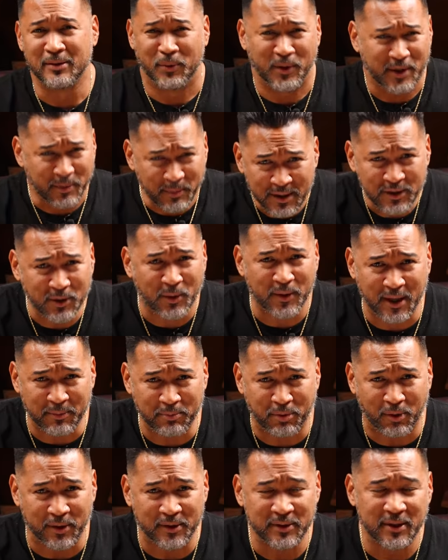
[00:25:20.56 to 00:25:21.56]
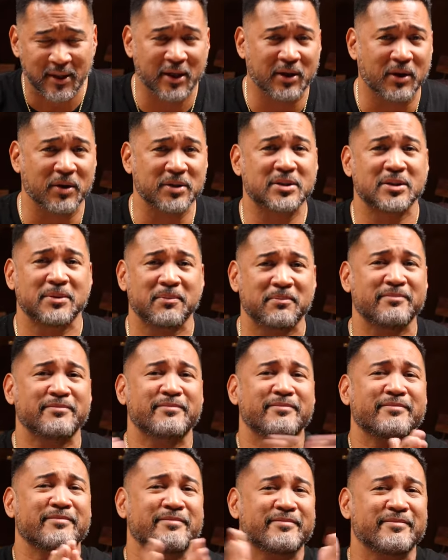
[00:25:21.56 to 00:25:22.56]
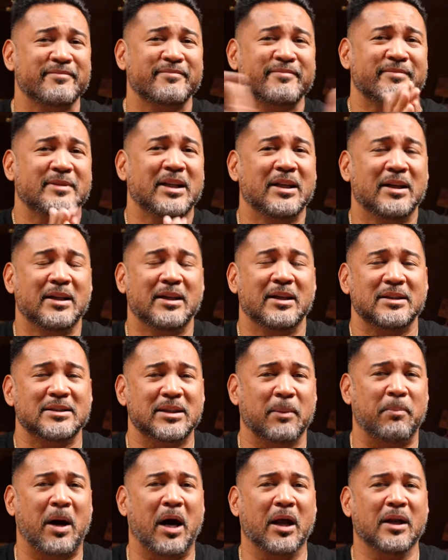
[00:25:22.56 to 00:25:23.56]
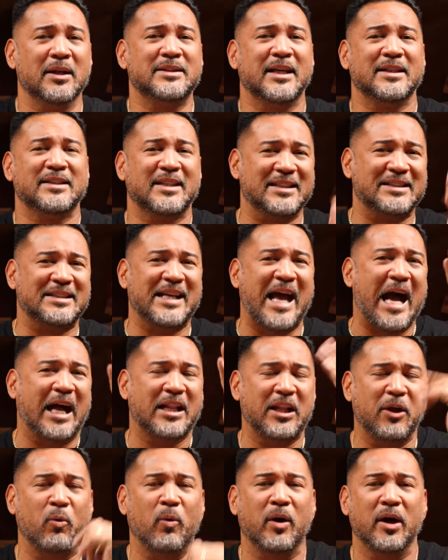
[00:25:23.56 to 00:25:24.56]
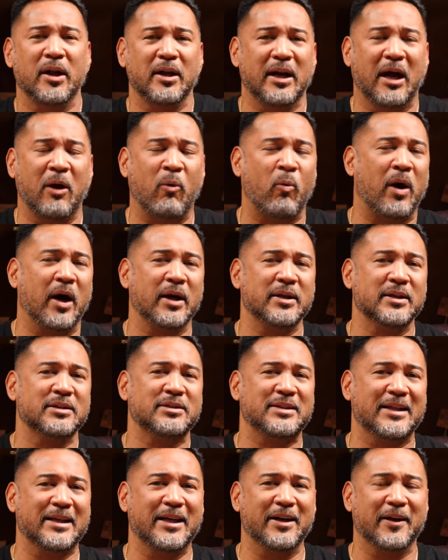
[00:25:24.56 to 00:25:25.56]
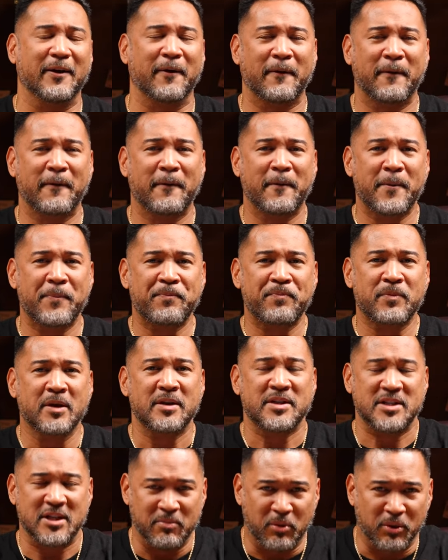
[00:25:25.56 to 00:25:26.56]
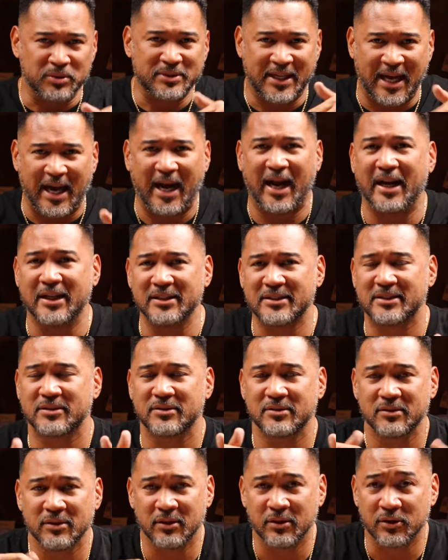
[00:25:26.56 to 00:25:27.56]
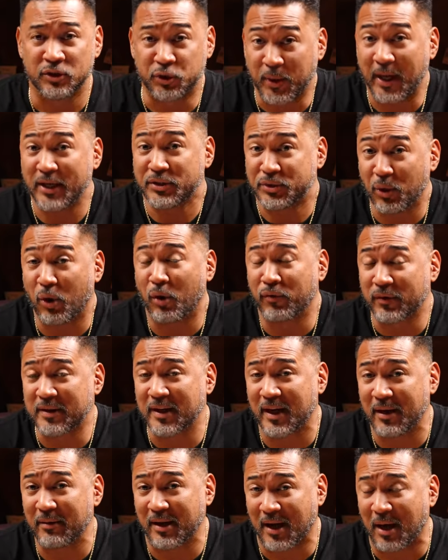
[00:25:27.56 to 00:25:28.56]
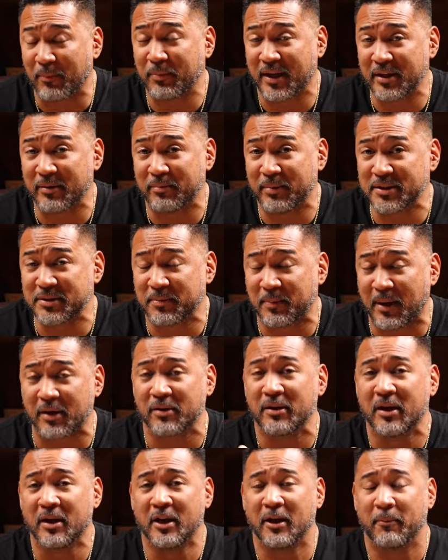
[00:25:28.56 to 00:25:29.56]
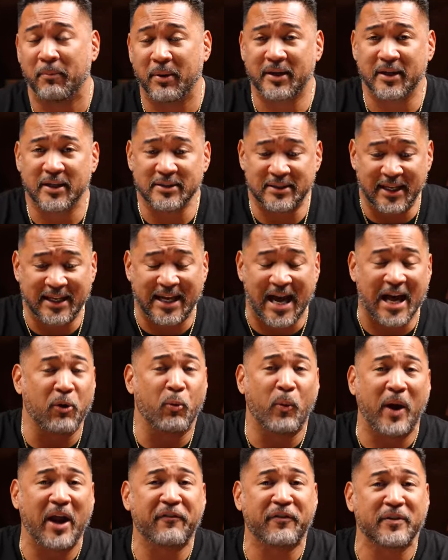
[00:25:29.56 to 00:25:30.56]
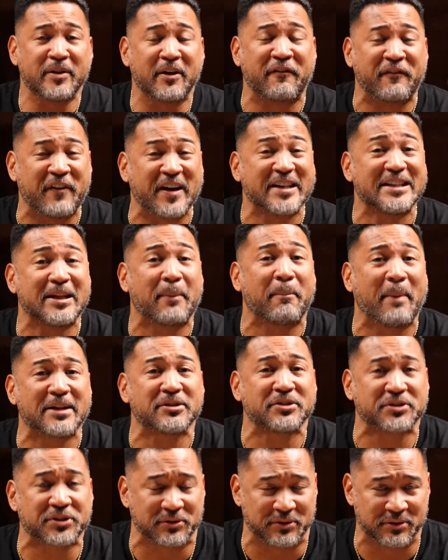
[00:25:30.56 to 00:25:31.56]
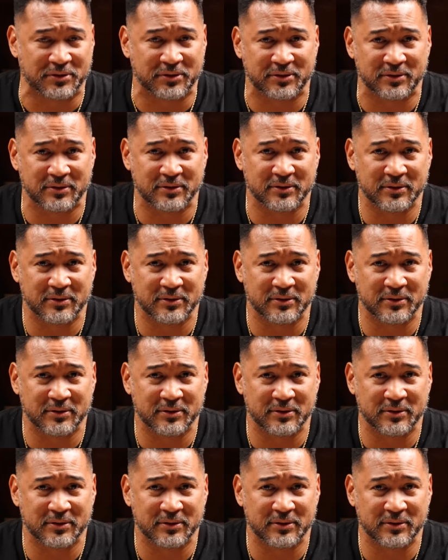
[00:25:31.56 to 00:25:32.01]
What do you mean don't get bored? He goes, so that's exactly what I wanted to hear. See, most guys try to overcomplicate the business model because they got away from the fundamentals.